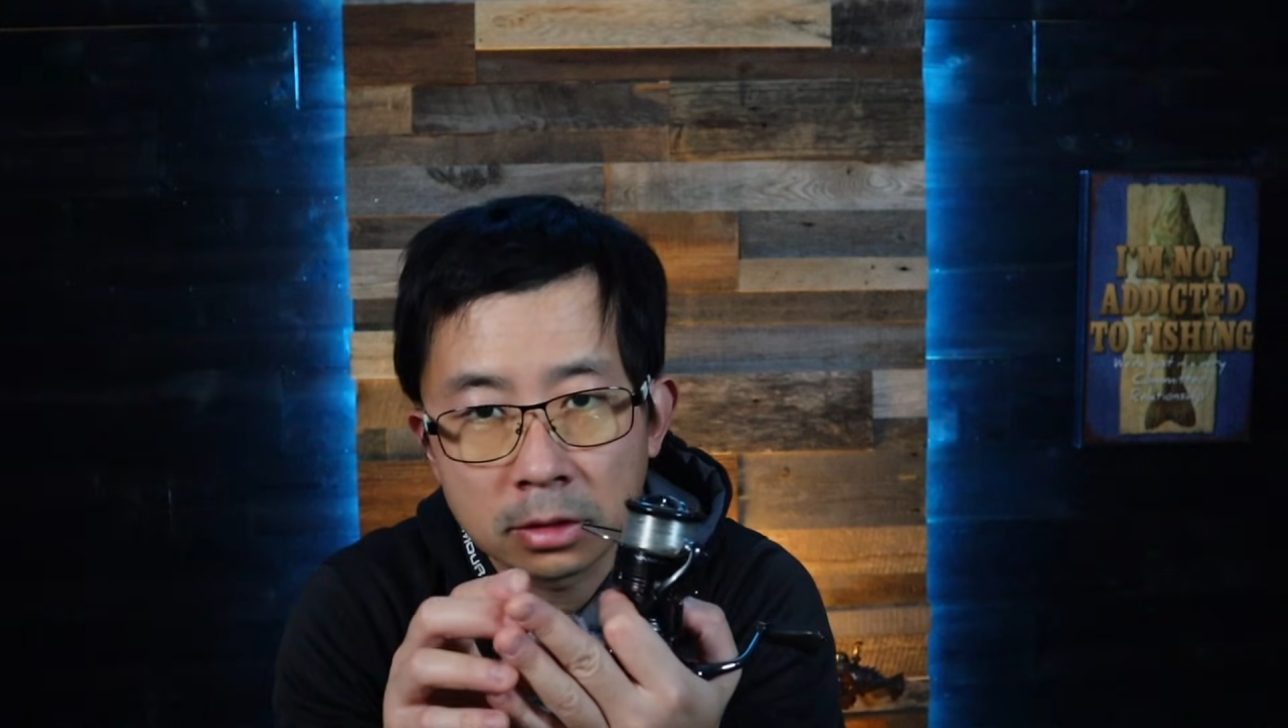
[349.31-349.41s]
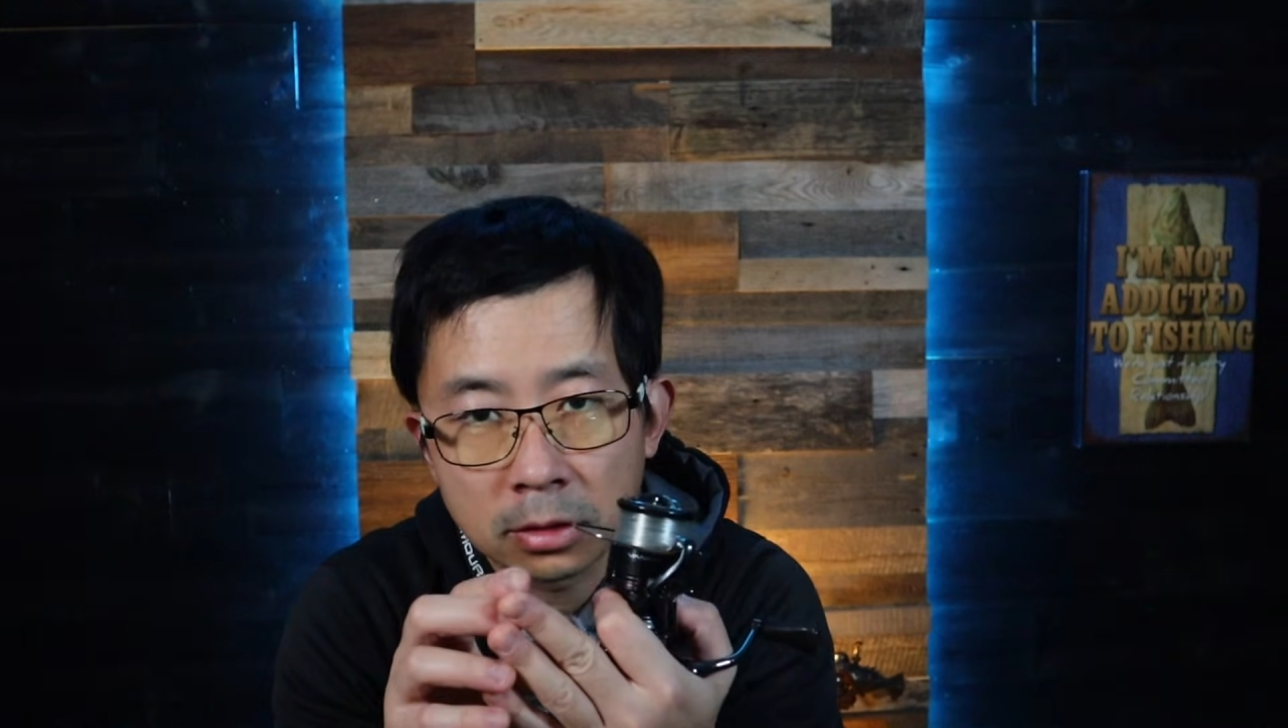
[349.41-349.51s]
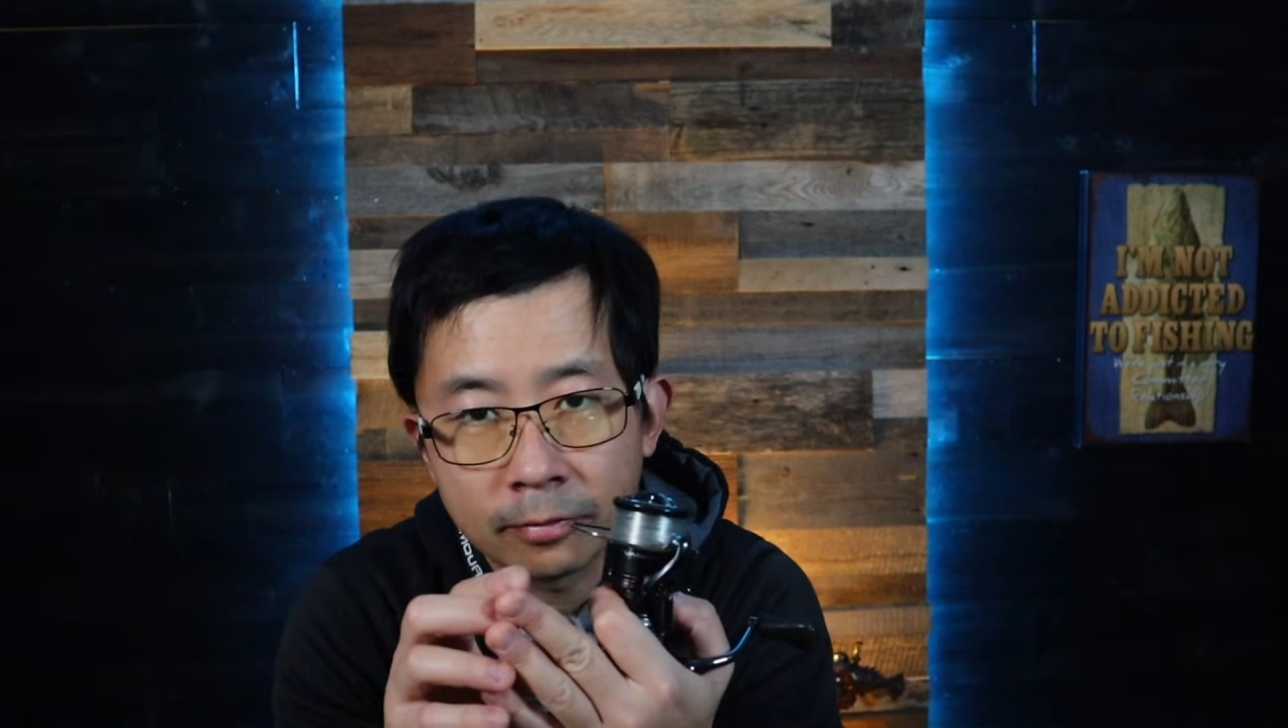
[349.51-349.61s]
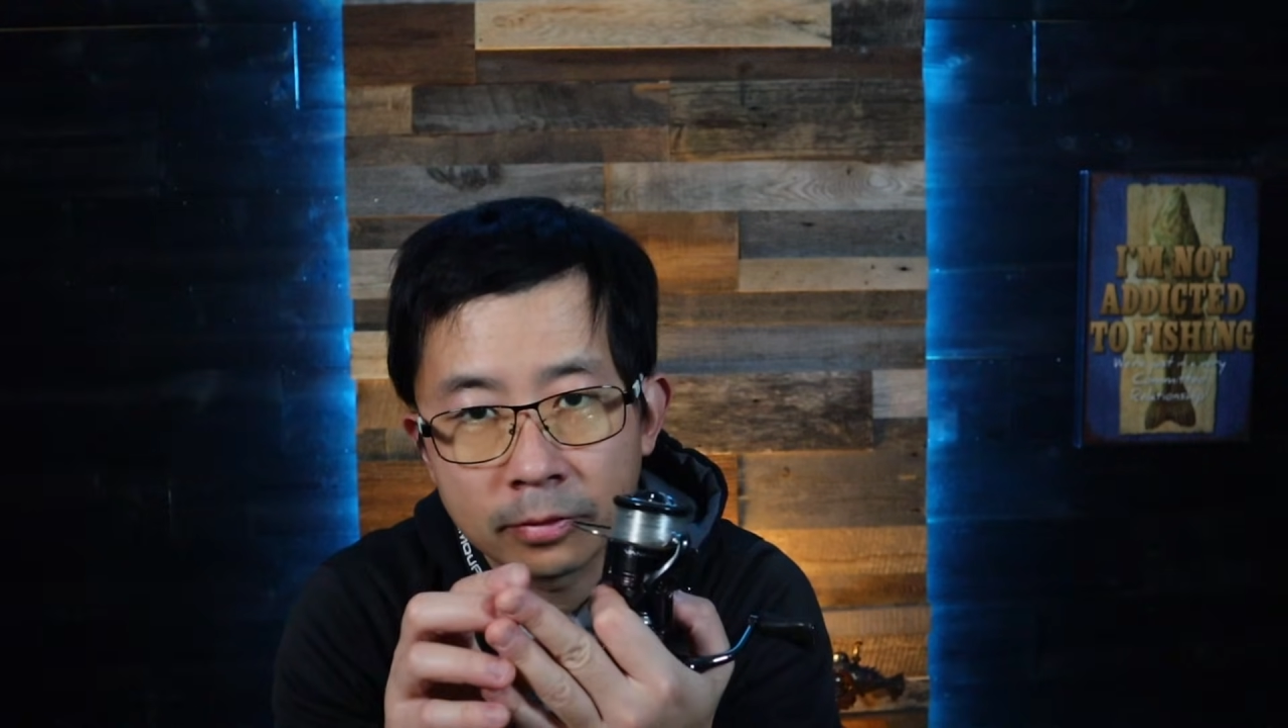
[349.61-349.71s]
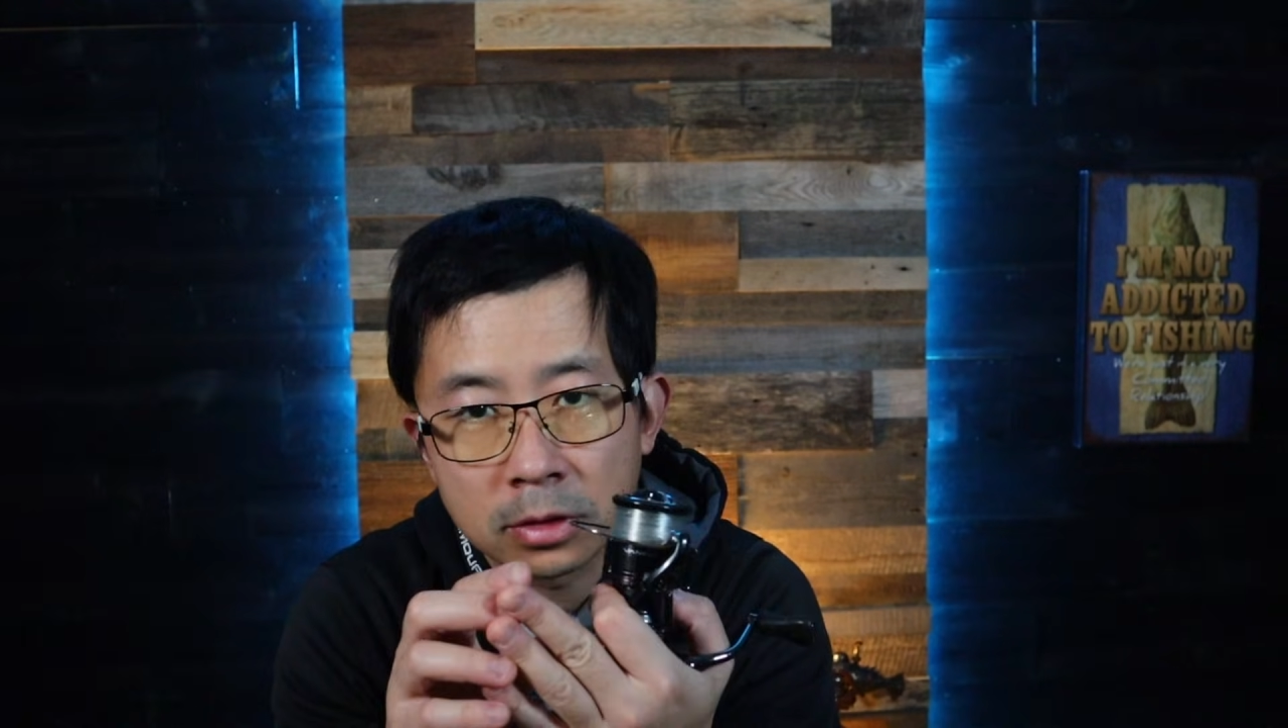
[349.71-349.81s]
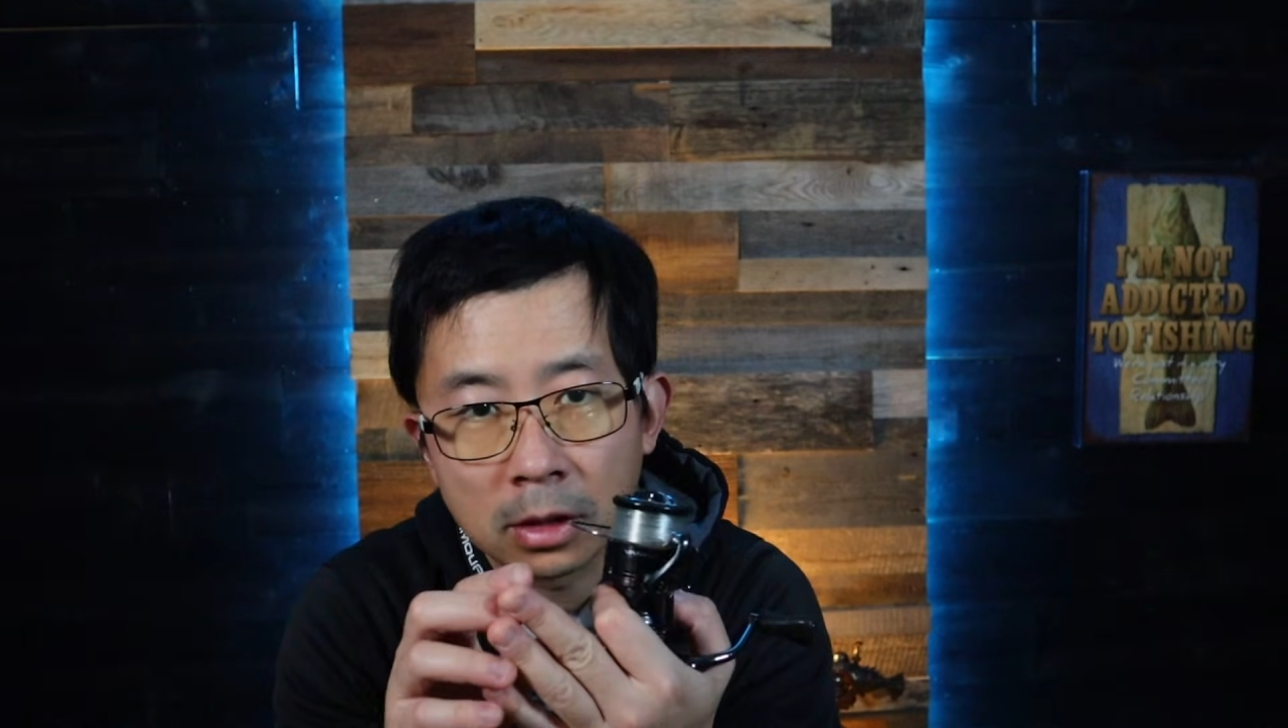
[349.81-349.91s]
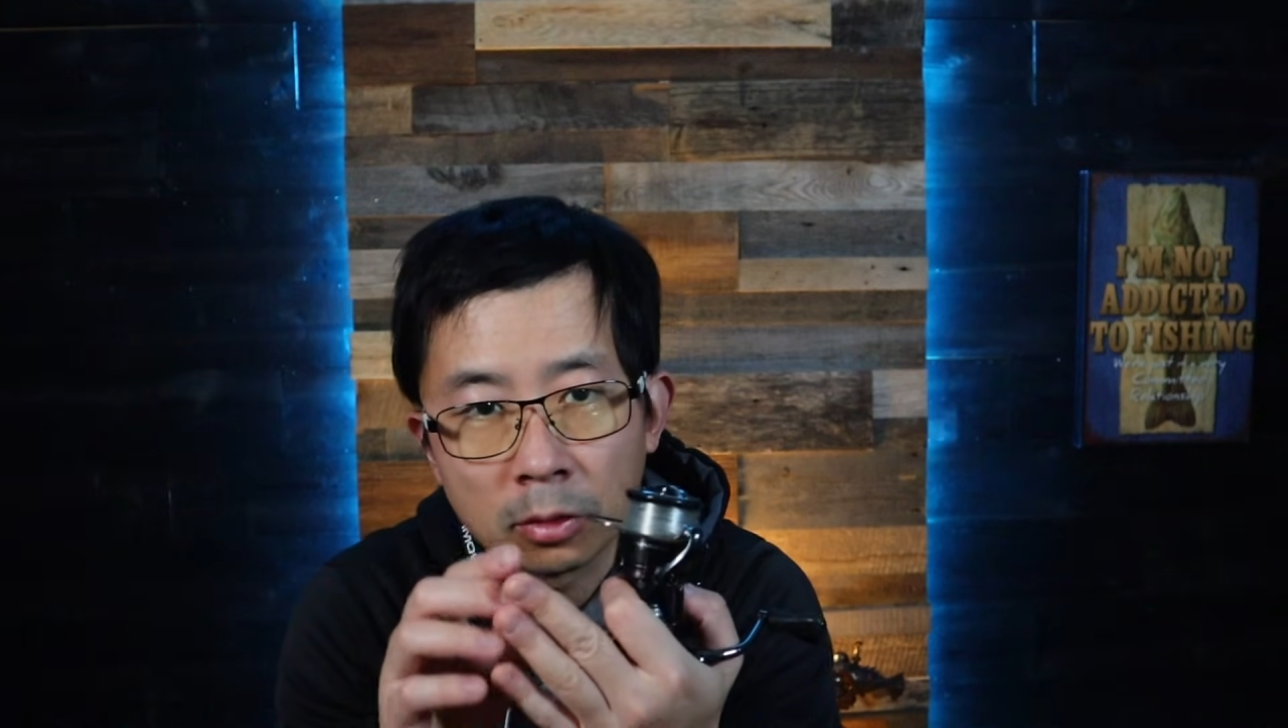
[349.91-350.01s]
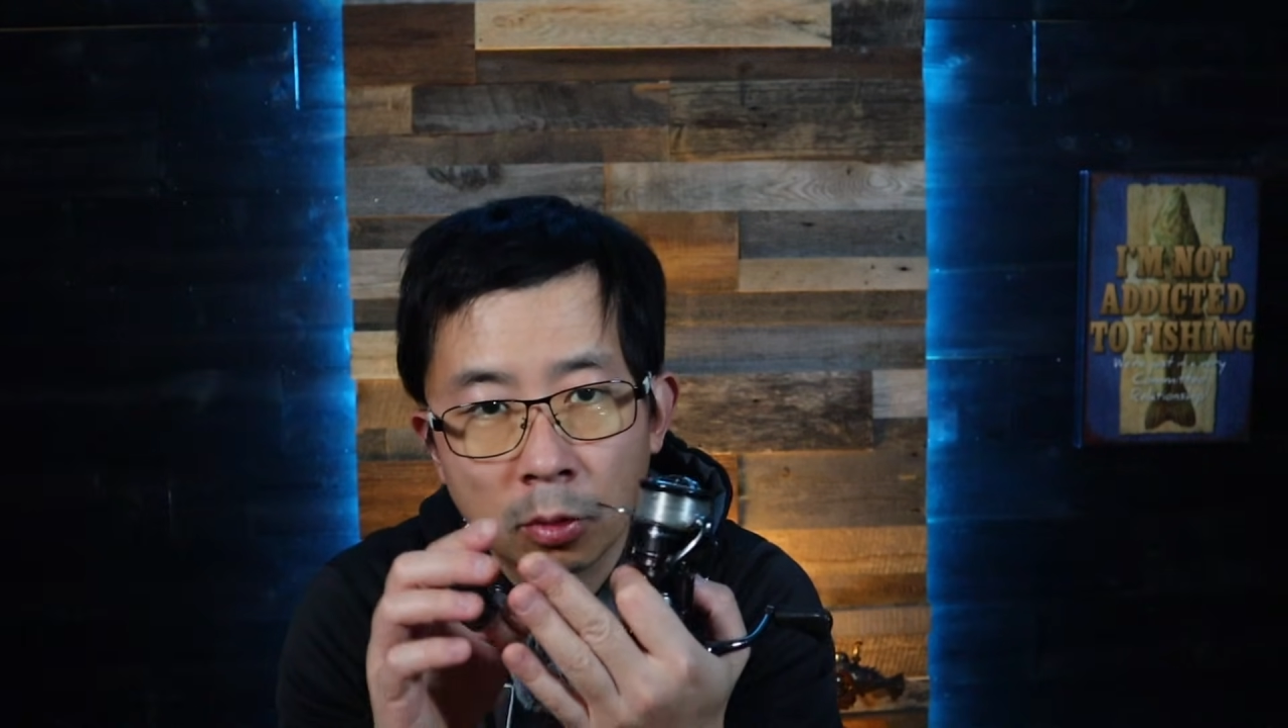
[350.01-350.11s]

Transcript: service on the